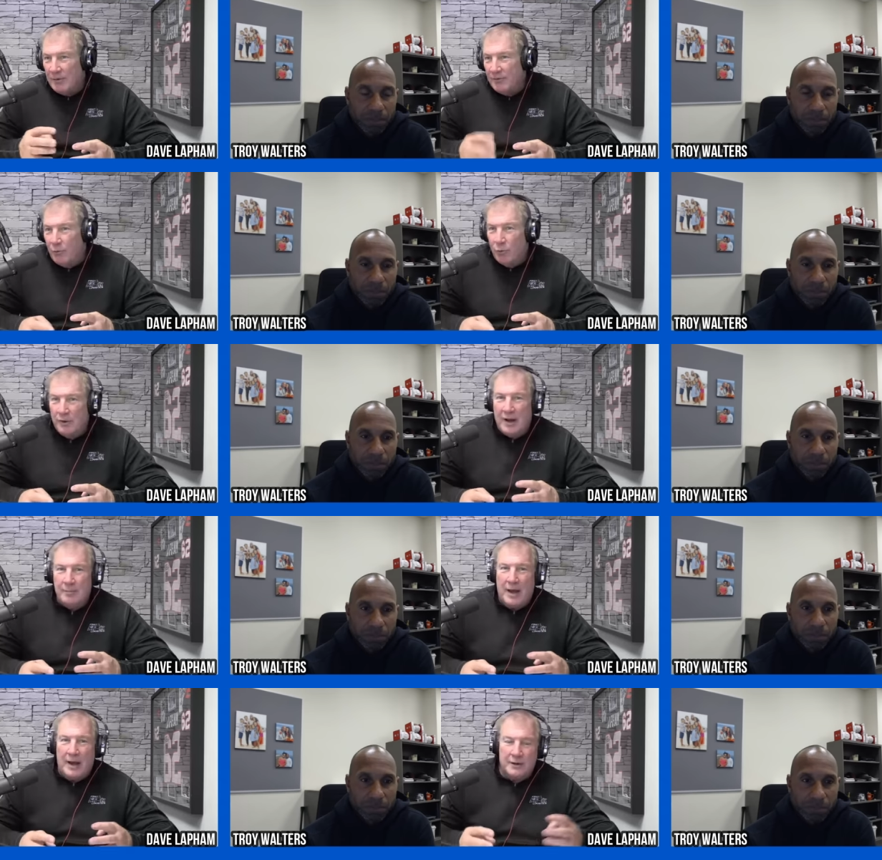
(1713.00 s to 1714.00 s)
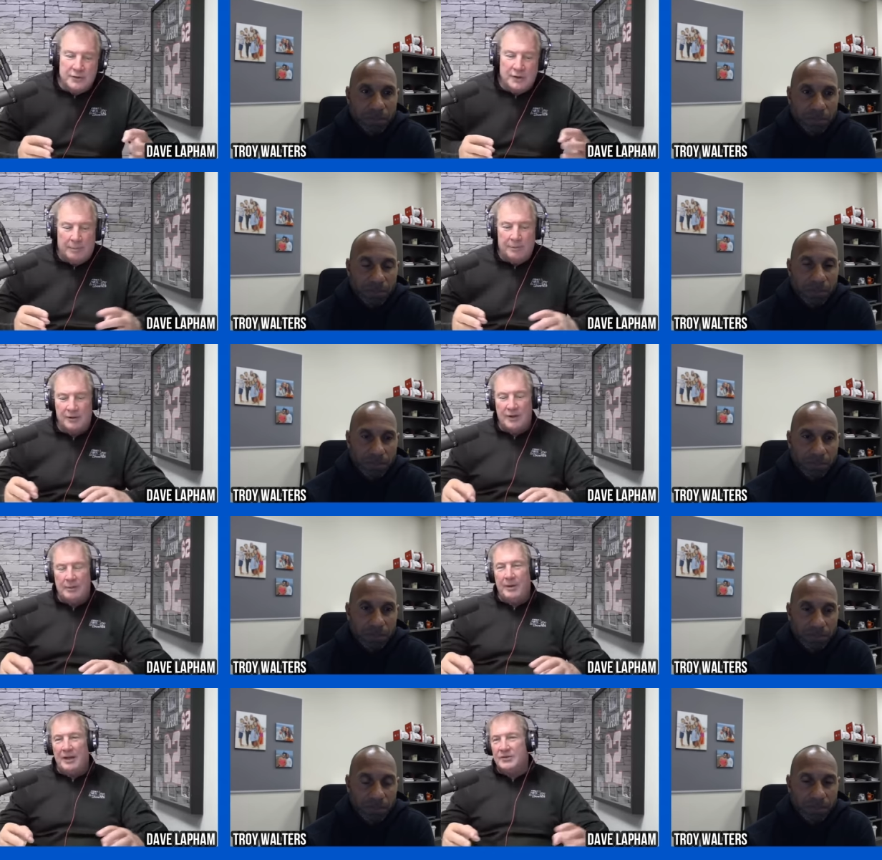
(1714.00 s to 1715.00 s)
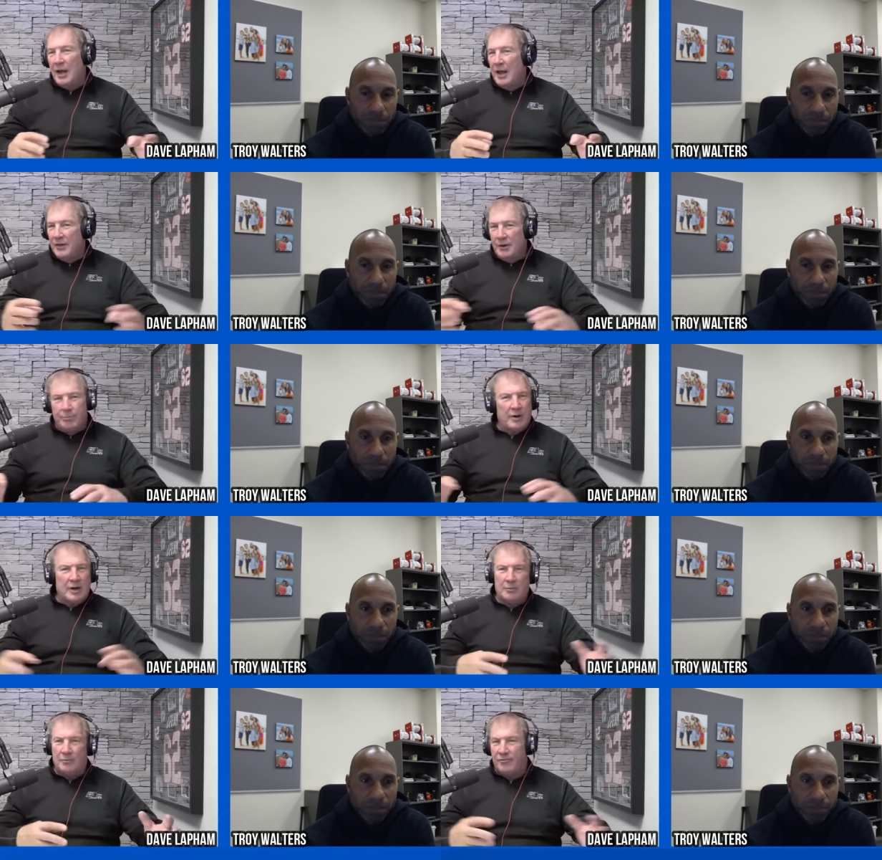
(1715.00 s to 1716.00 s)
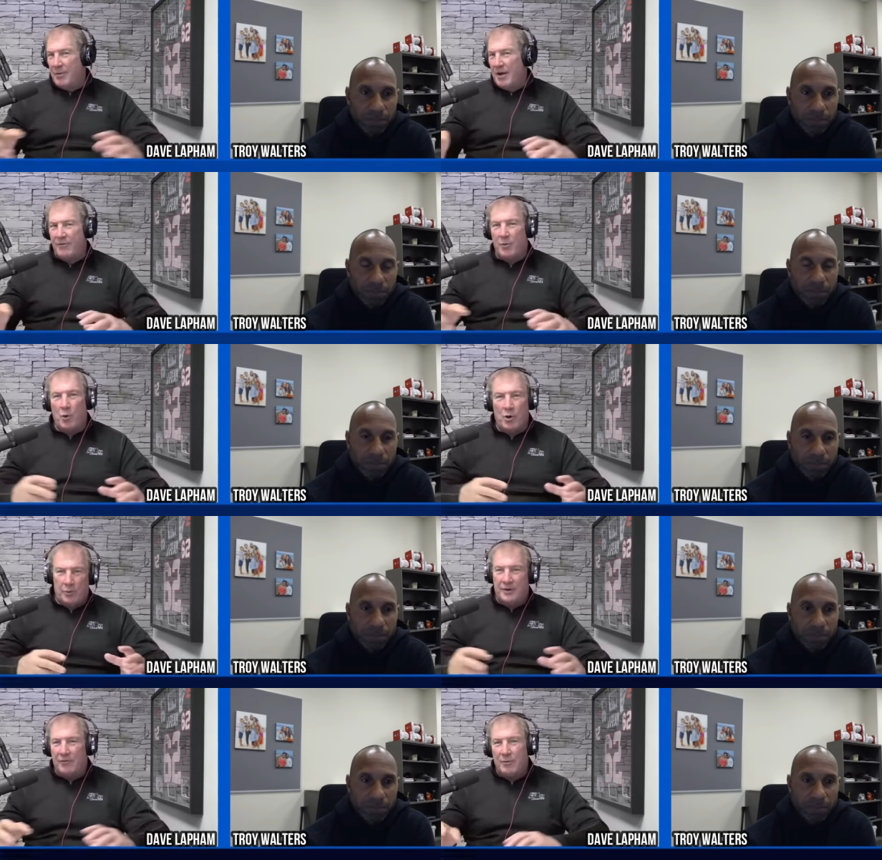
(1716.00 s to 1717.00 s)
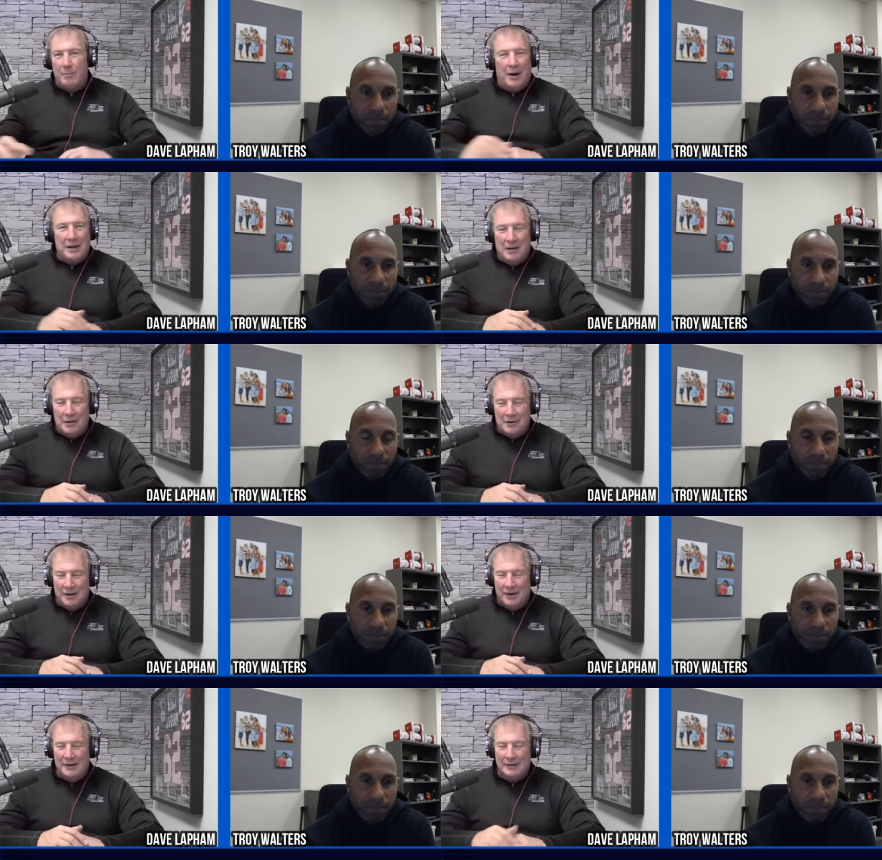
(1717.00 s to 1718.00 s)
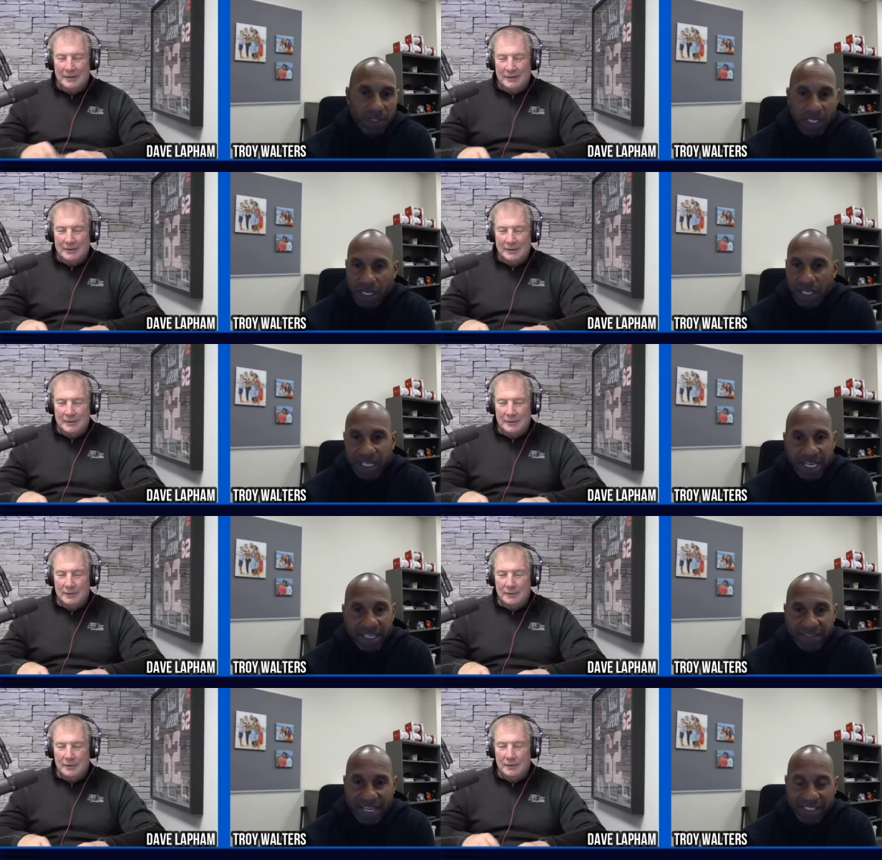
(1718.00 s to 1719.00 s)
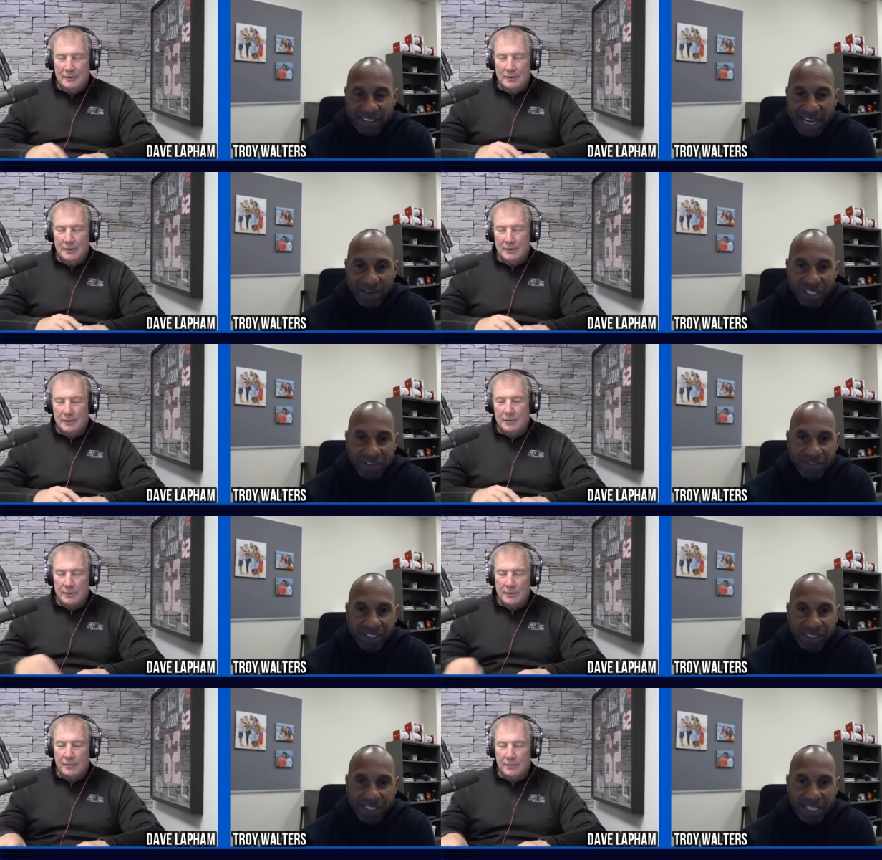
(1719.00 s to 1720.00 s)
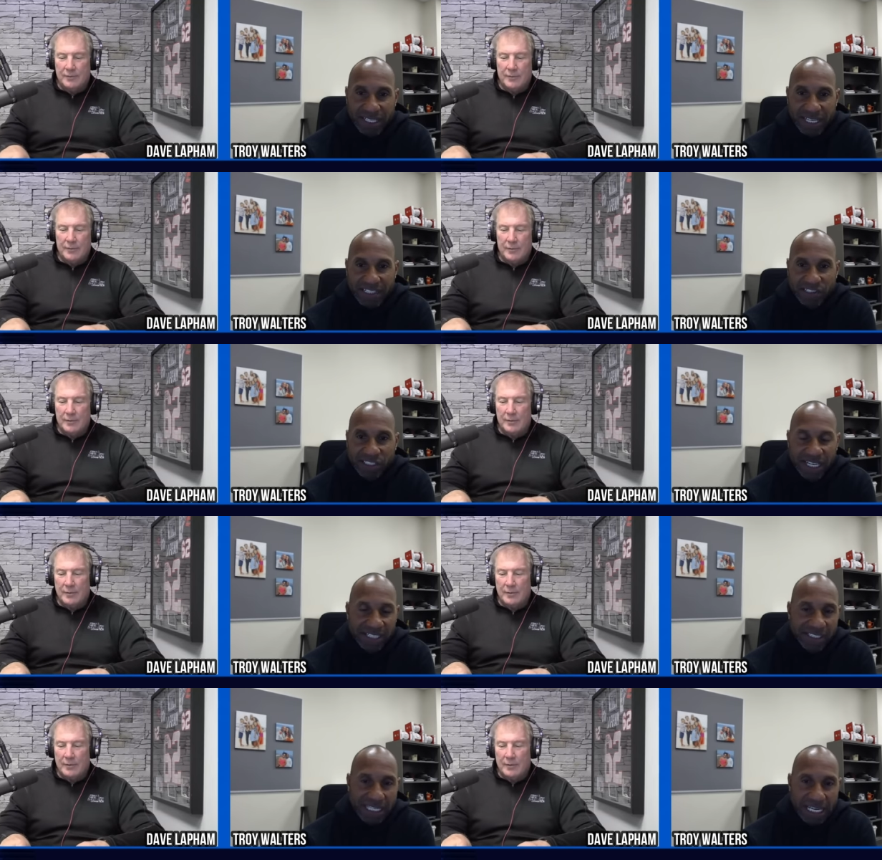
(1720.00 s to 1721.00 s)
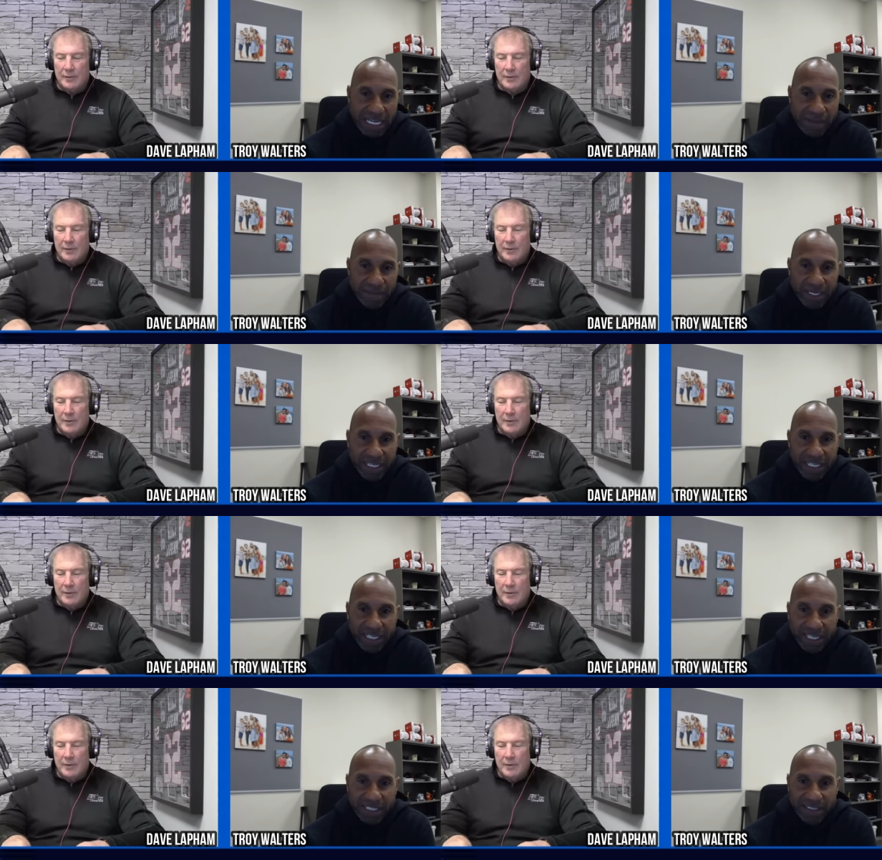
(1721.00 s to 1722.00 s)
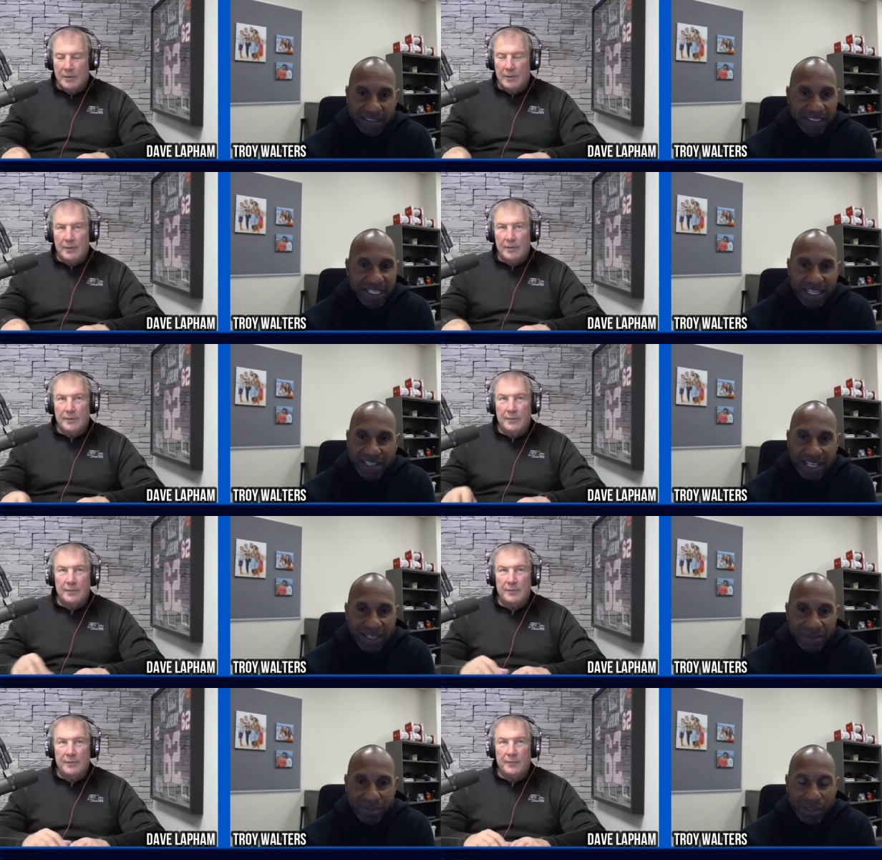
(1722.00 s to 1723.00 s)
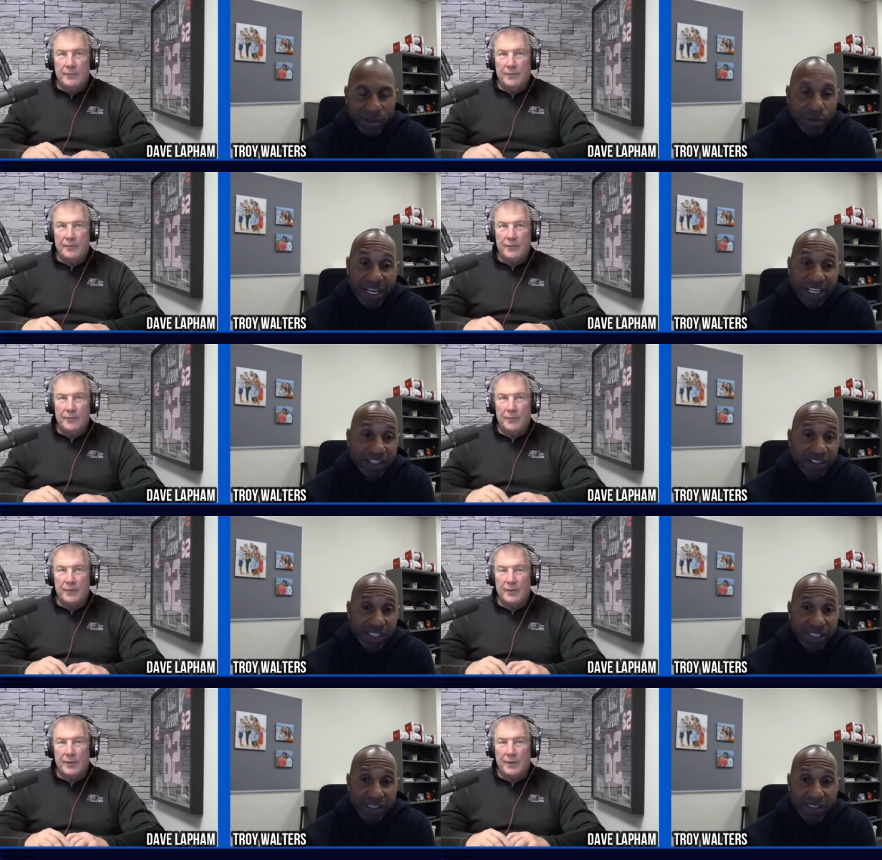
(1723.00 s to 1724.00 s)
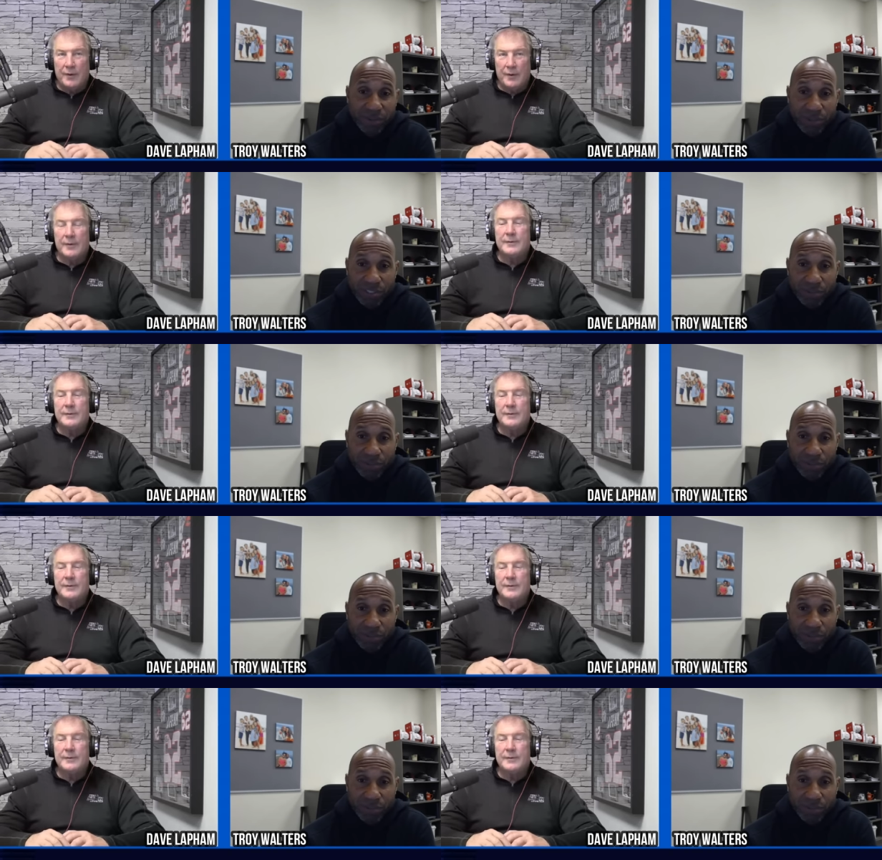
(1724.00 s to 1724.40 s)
Speaker 1: four linebackers, a couple of DBs. They're bringing them from everywhere with everybody, aren't they?
Speaker 2: Yeah, they've got a sound defense. They they understand the scheme and and they they play with great energy. And so when you